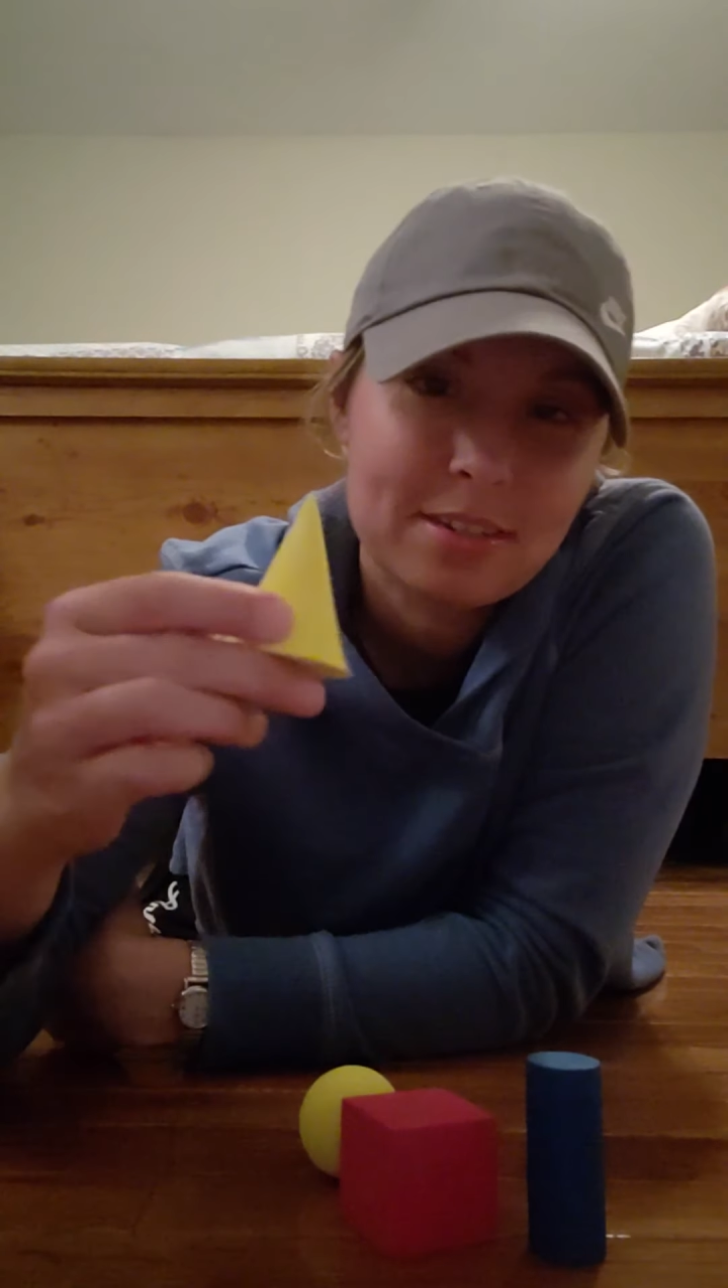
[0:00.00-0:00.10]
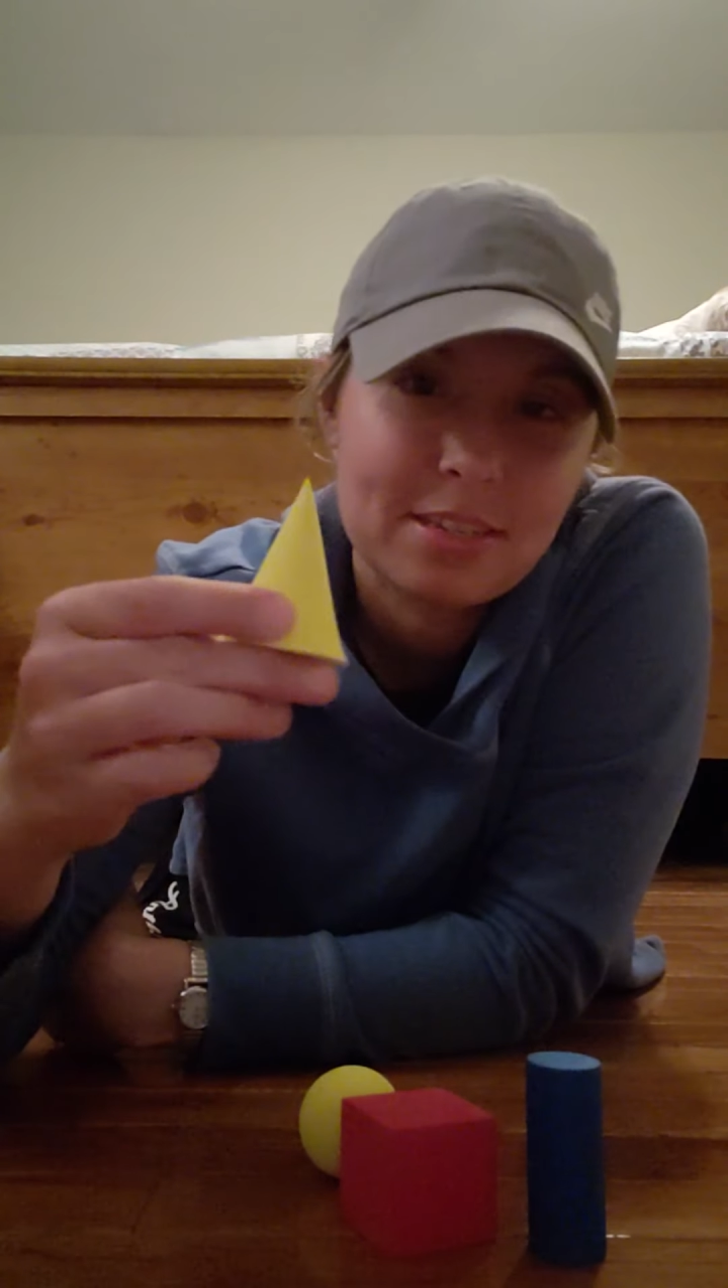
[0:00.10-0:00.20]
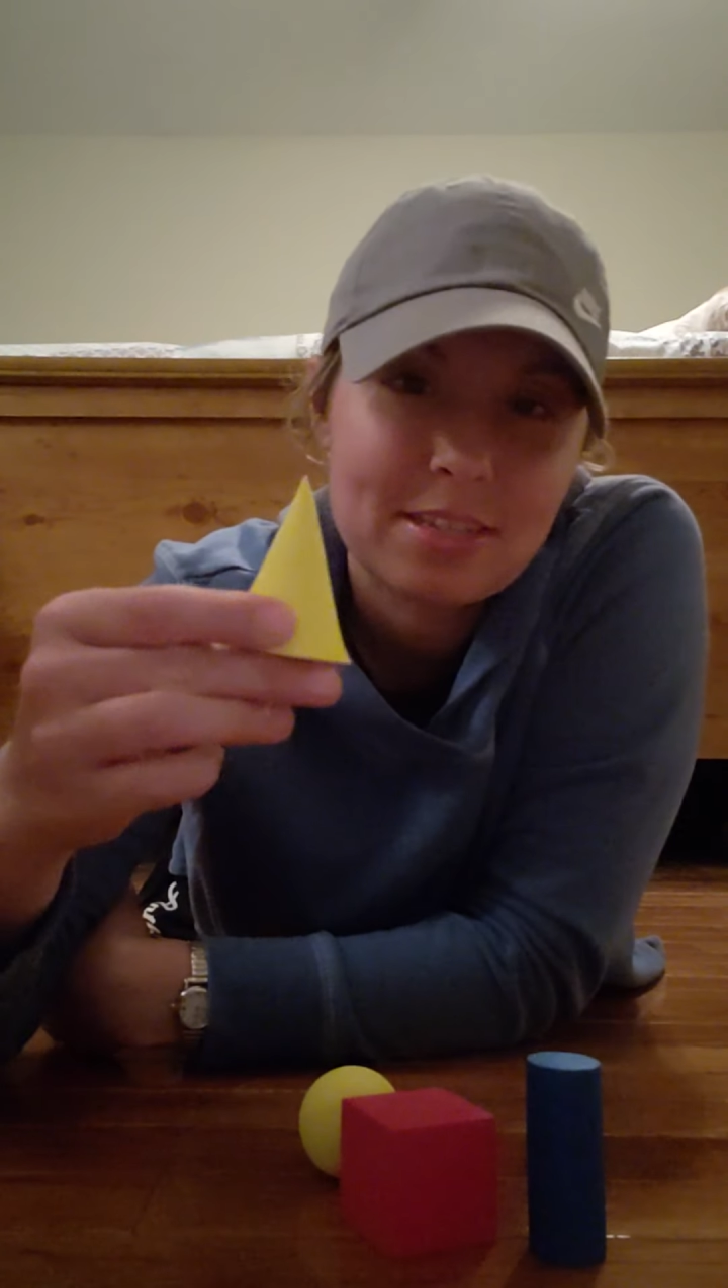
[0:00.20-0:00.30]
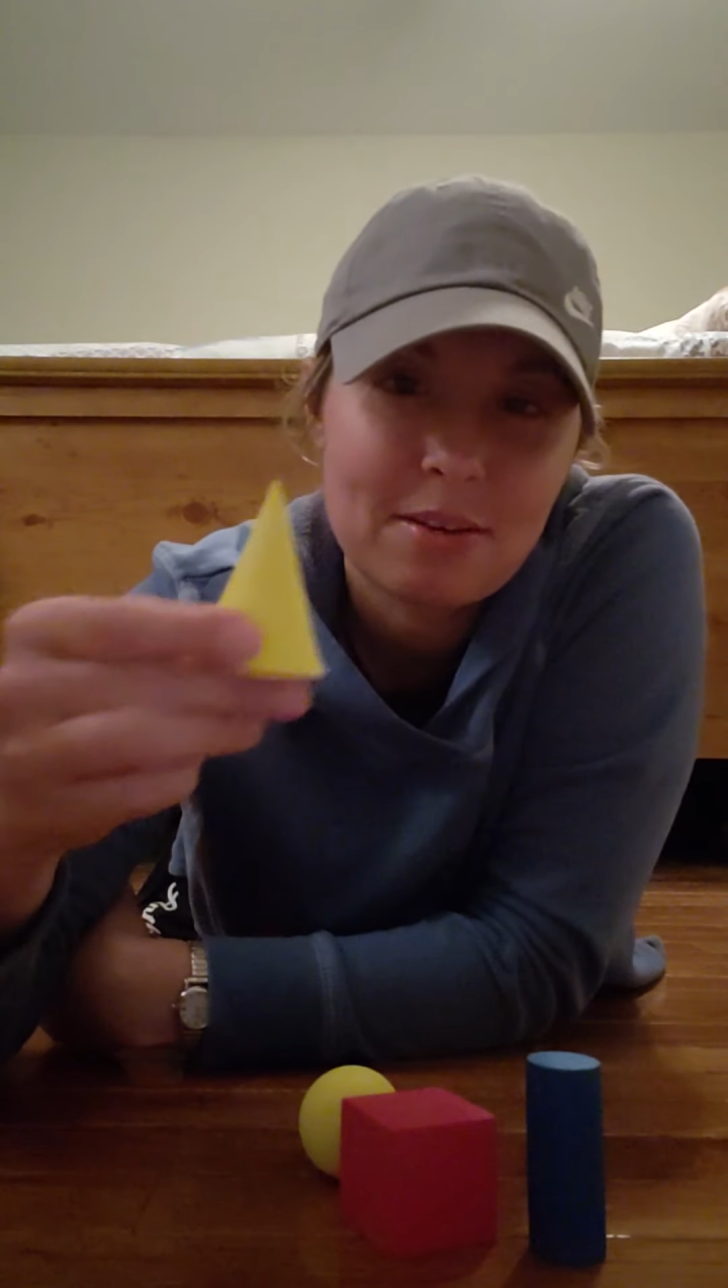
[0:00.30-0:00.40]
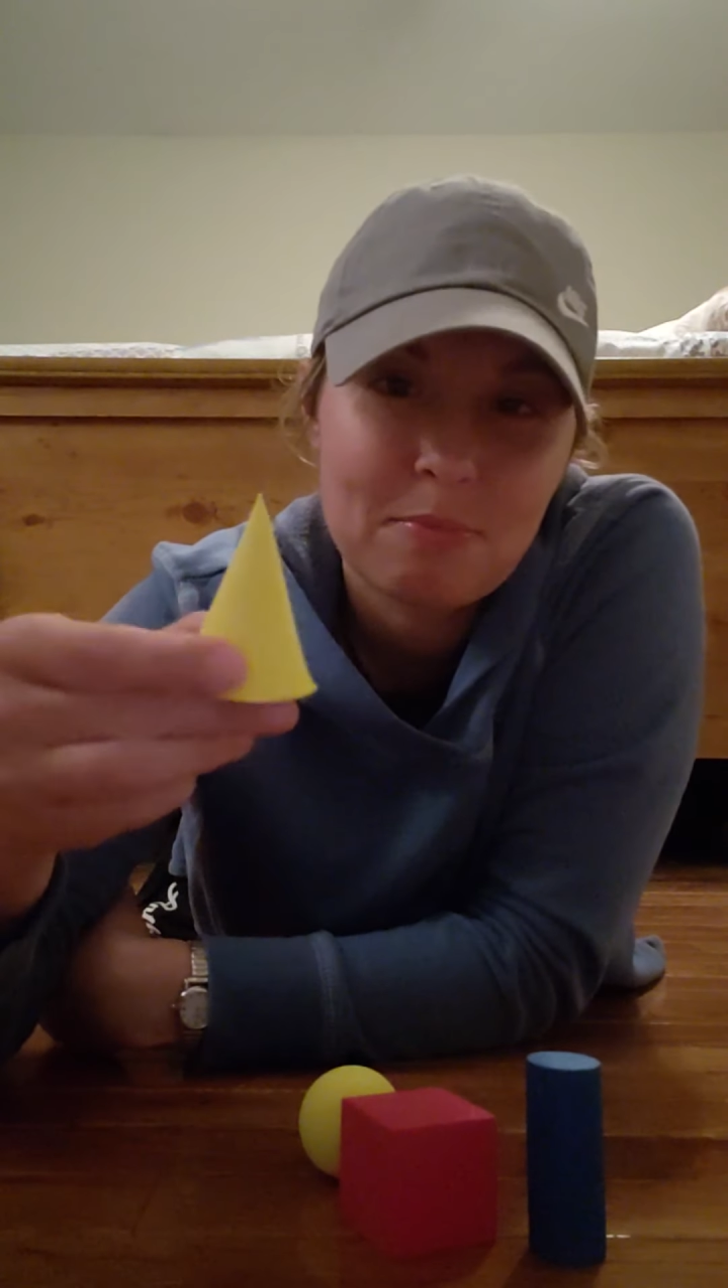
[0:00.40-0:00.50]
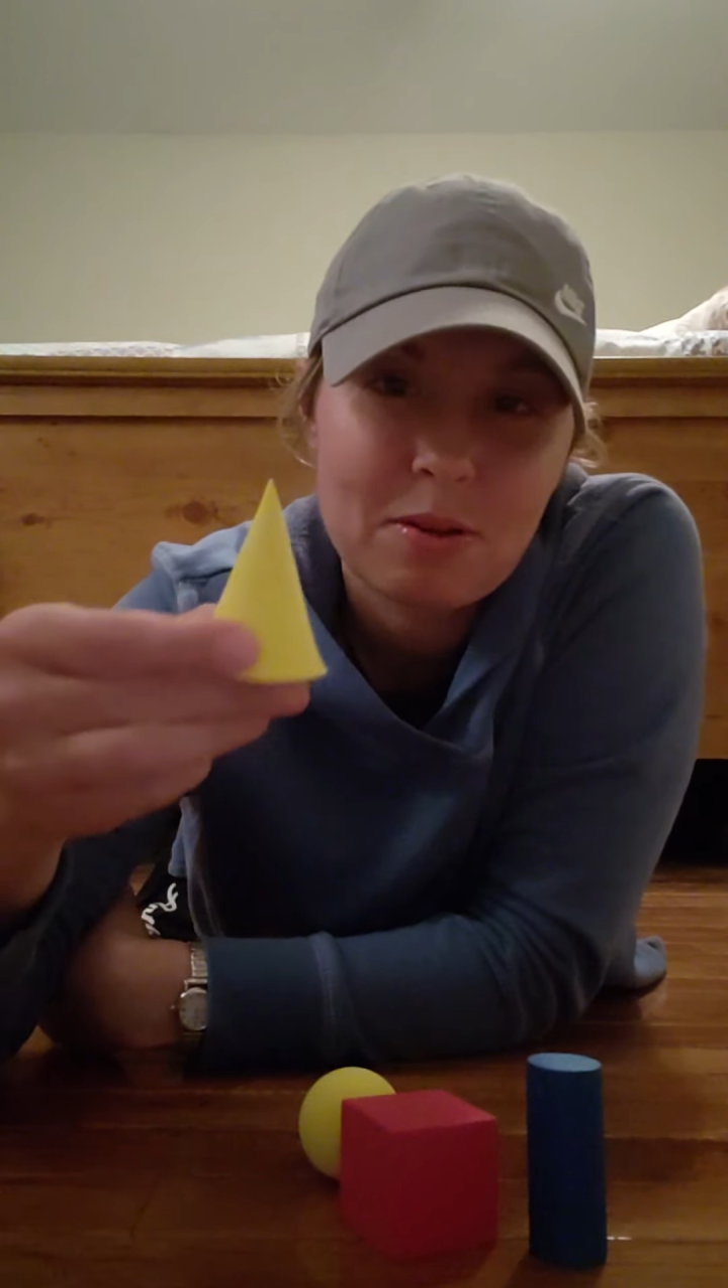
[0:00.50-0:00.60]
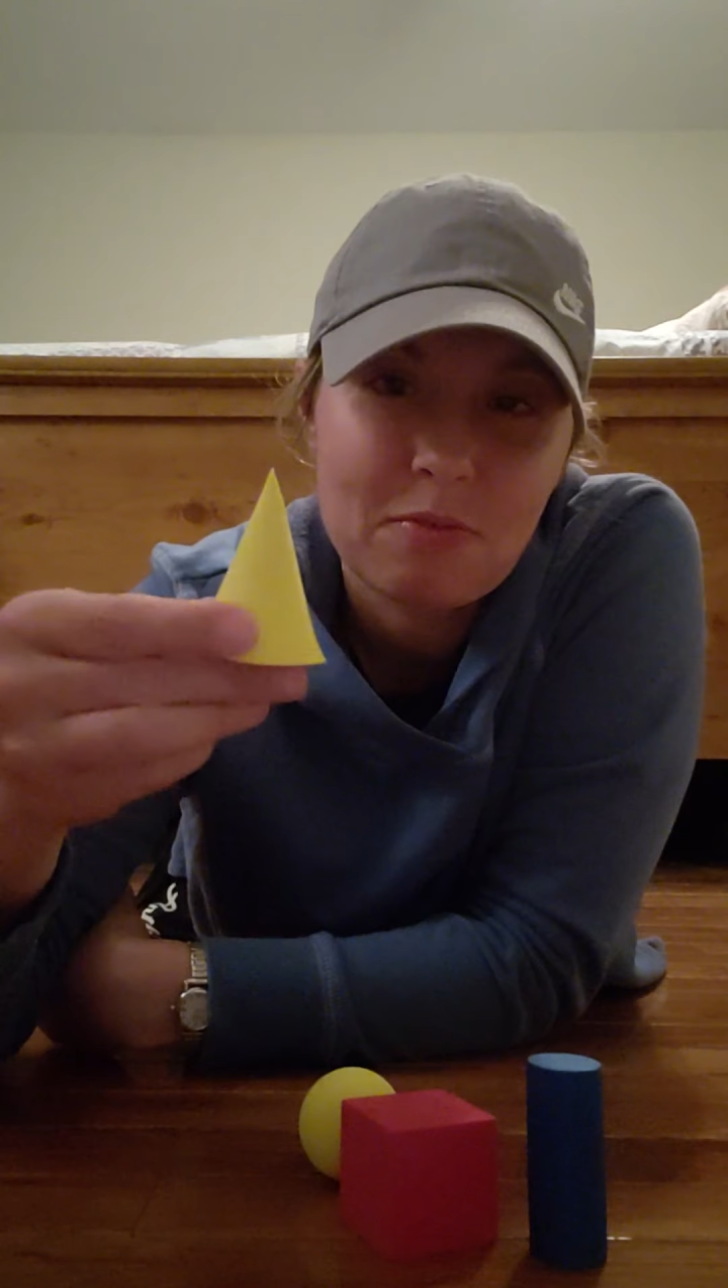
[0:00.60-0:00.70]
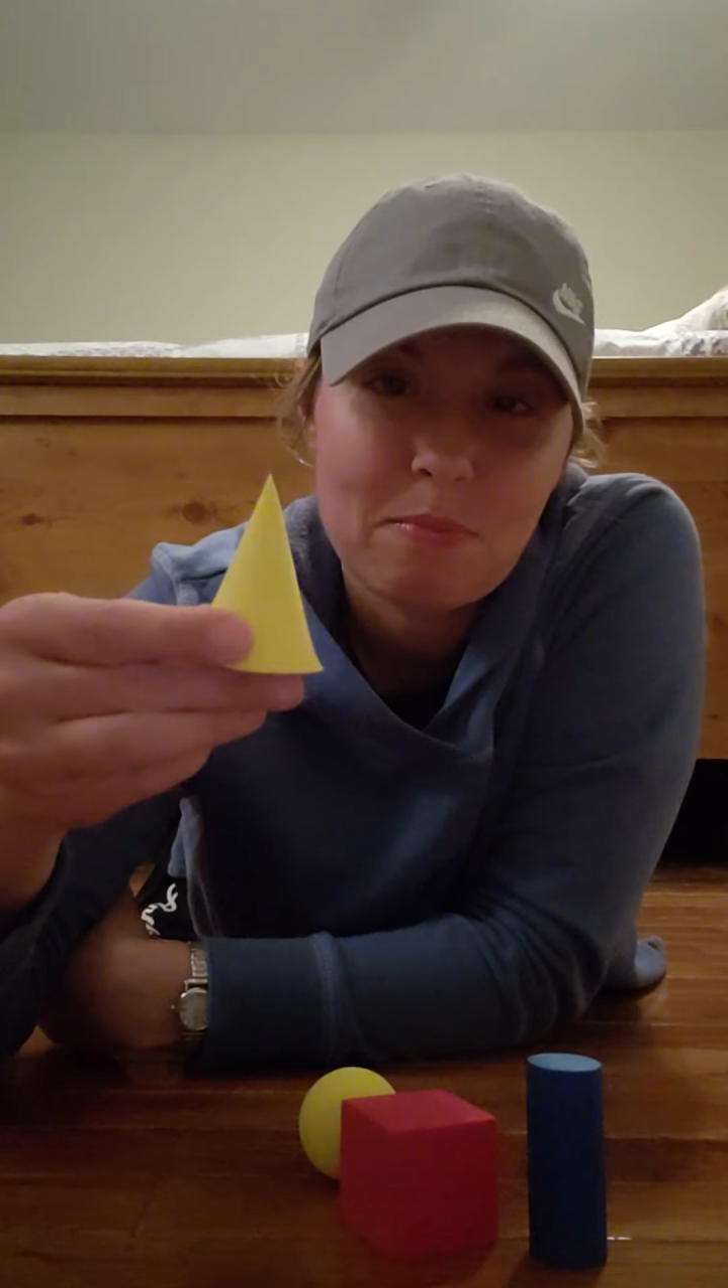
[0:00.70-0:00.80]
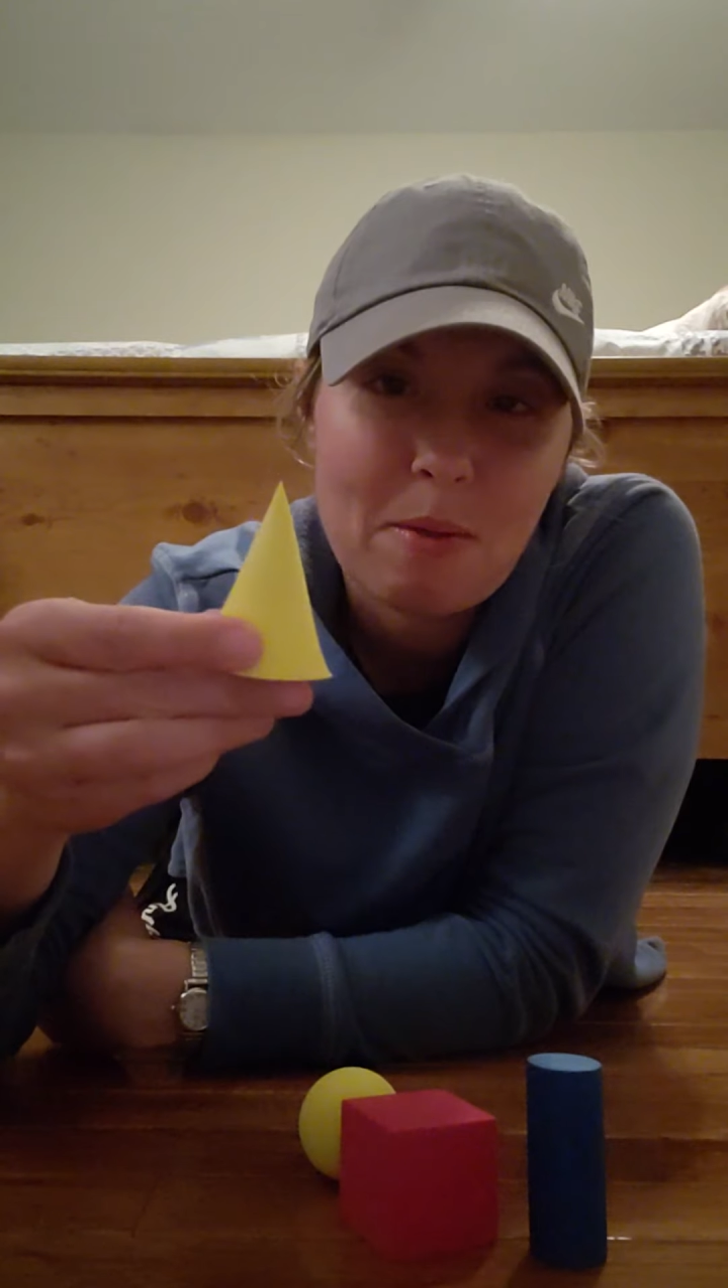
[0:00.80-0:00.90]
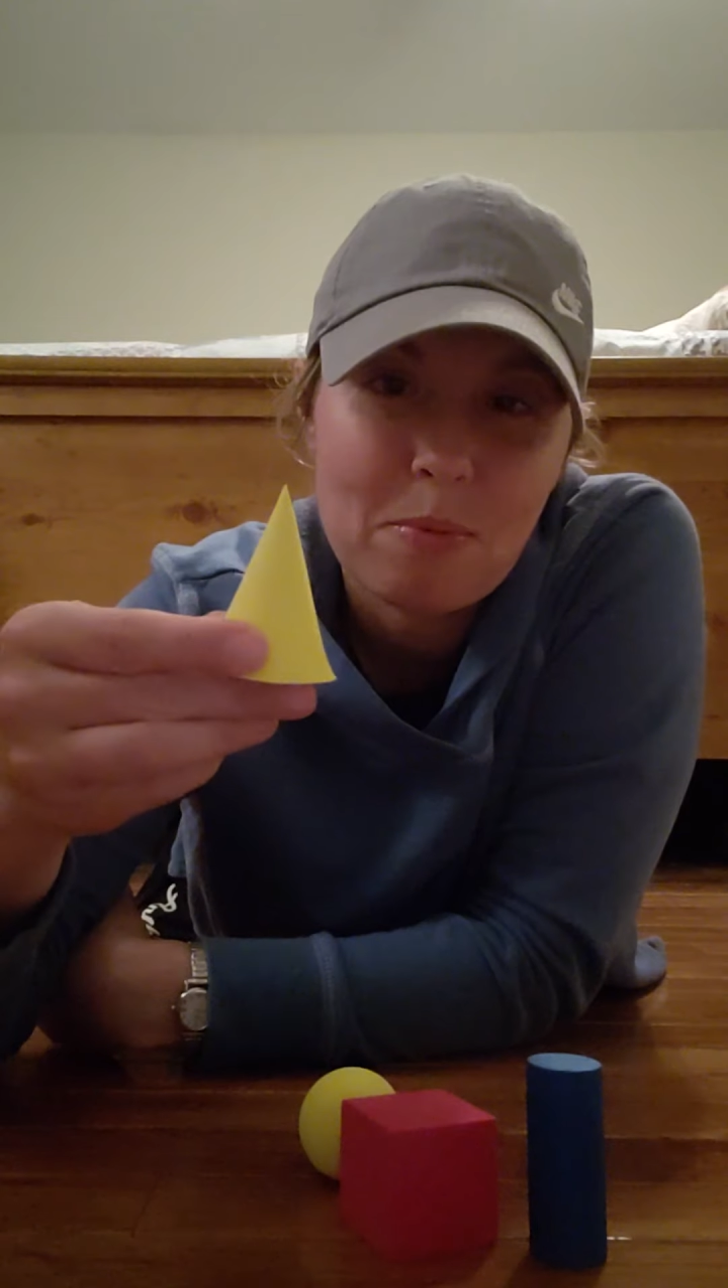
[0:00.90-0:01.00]
Does anybody
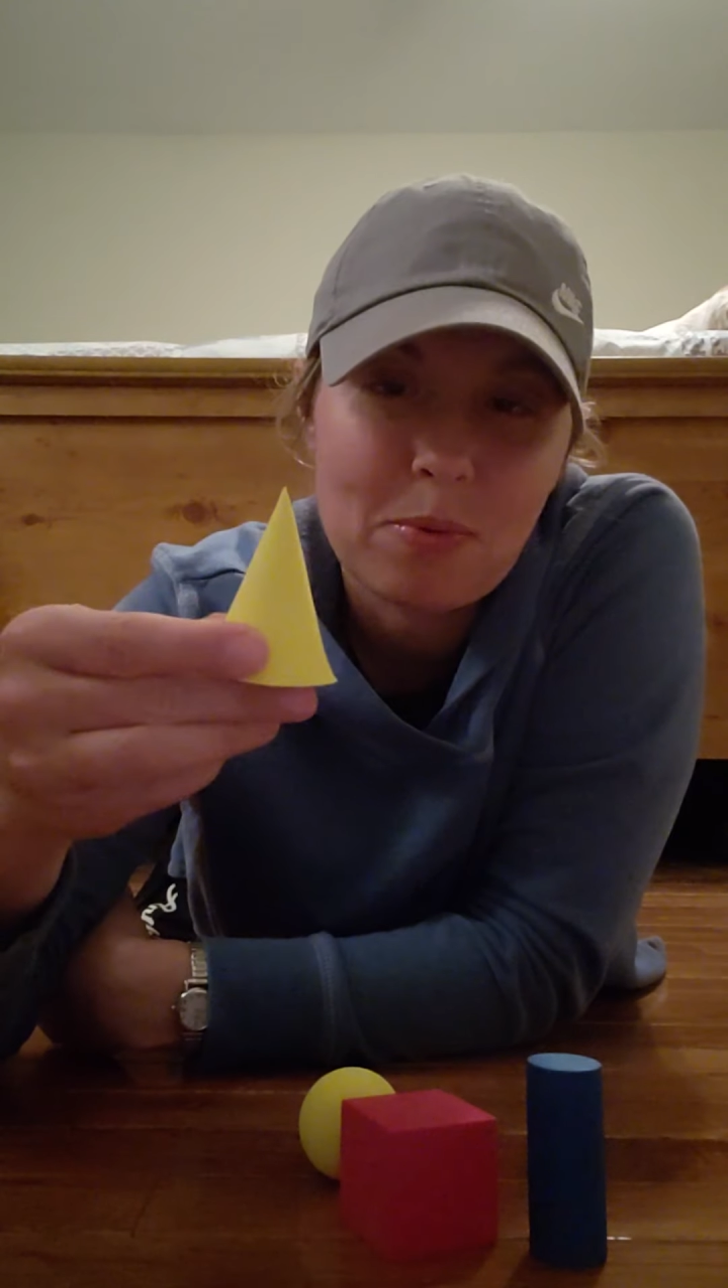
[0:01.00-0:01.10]
remember